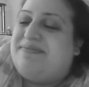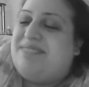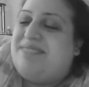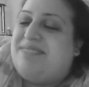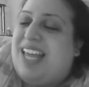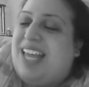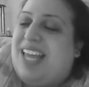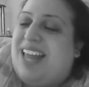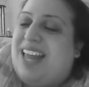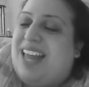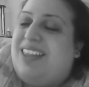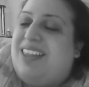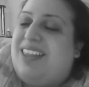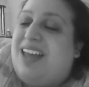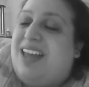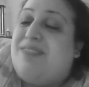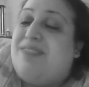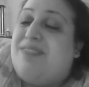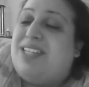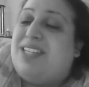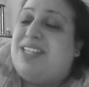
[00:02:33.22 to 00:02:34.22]
And I
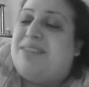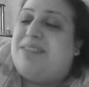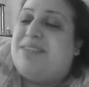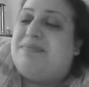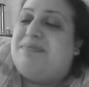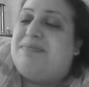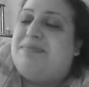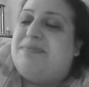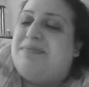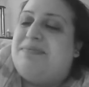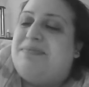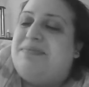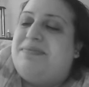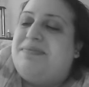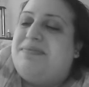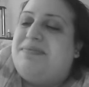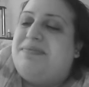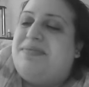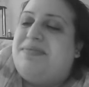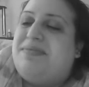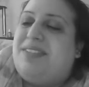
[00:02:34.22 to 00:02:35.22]
loved him.
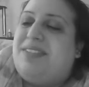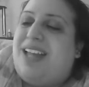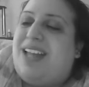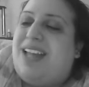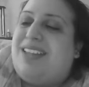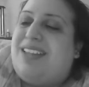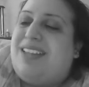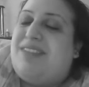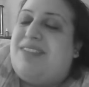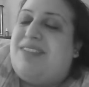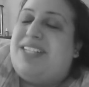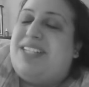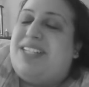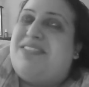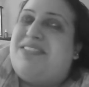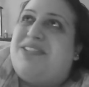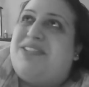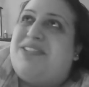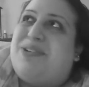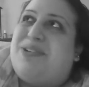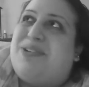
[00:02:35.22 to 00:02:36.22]
I loved his
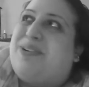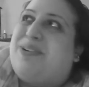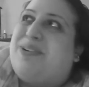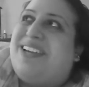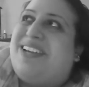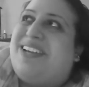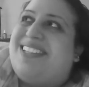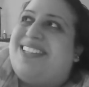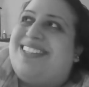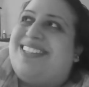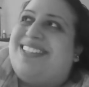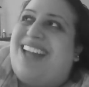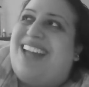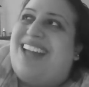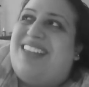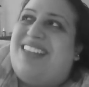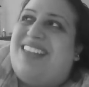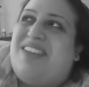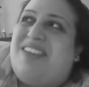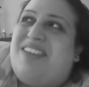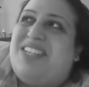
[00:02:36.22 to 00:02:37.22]
stories. I
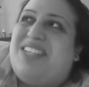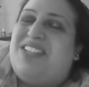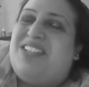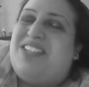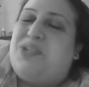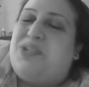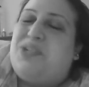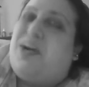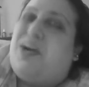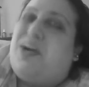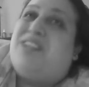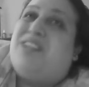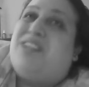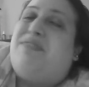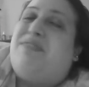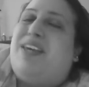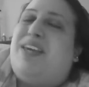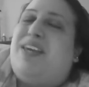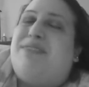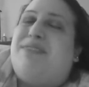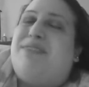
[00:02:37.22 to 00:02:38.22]
loved his joie de
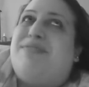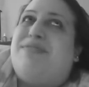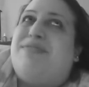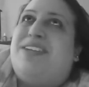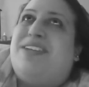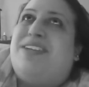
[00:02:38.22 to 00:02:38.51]
vivre.